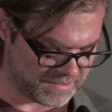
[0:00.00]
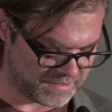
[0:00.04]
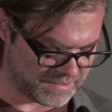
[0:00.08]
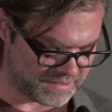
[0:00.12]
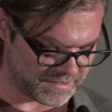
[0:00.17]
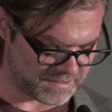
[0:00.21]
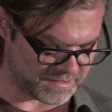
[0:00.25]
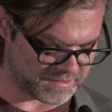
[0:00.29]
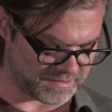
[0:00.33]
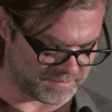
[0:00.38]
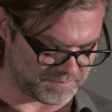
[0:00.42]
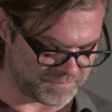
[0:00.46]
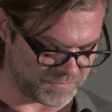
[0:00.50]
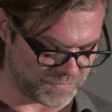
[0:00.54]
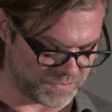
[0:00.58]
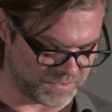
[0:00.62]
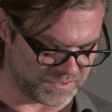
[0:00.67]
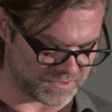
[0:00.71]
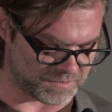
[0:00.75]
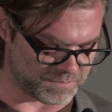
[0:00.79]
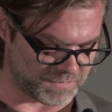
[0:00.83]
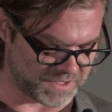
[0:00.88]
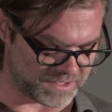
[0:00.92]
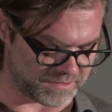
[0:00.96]

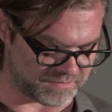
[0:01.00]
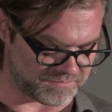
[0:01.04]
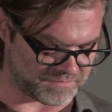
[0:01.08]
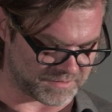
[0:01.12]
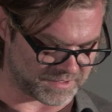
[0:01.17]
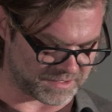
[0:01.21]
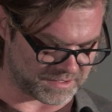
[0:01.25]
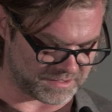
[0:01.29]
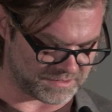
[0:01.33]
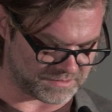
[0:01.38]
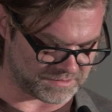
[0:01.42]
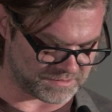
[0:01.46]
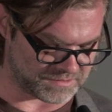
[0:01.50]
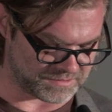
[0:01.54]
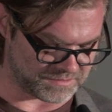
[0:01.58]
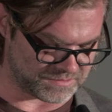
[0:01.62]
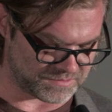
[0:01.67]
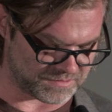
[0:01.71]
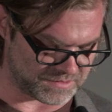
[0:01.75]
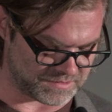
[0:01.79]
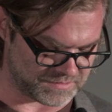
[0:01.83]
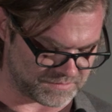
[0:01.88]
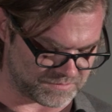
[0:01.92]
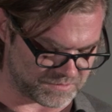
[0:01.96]
Look modification
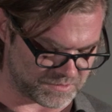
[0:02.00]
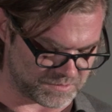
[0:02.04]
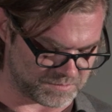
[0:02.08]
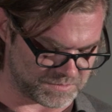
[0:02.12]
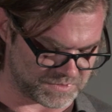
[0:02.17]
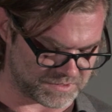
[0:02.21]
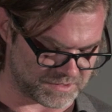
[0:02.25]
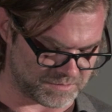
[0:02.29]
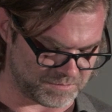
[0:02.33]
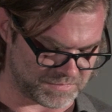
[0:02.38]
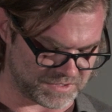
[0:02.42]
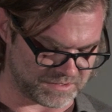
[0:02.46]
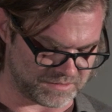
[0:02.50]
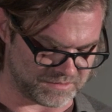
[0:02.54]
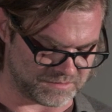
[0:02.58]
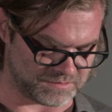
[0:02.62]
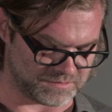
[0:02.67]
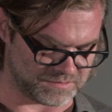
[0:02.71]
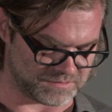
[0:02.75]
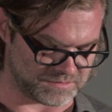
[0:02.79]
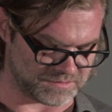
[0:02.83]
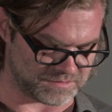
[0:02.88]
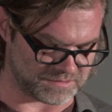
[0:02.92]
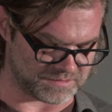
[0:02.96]
transforms can be
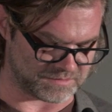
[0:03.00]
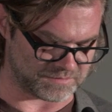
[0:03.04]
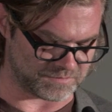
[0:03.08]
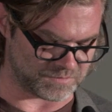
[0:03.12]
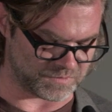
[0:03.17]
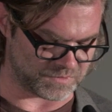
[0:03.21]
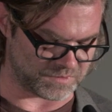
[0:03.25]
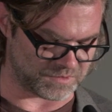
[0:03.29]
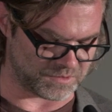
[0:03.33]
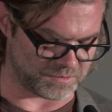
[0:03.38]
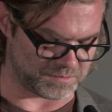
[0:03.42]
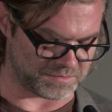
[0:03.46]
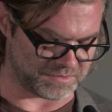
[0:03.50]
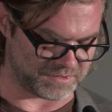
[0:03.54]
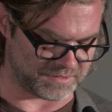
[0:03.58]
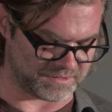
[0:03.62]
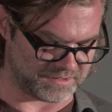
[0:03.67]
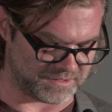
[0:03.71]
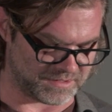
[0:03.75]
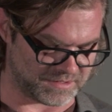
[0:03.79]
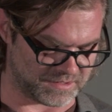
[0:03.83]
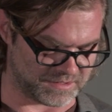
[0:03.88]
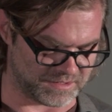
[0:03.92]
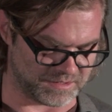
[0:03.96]
used and will
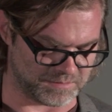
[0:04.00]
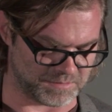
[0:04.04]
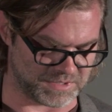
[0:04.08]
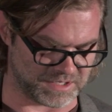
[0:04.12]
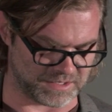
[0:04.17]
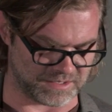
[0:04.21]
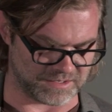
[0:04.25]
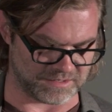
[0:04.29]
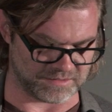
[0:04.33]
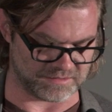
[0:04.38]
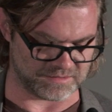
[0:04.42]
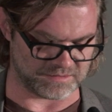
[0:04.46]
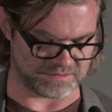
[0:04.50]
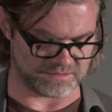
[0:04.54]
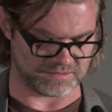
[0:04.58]
hopefully eliminate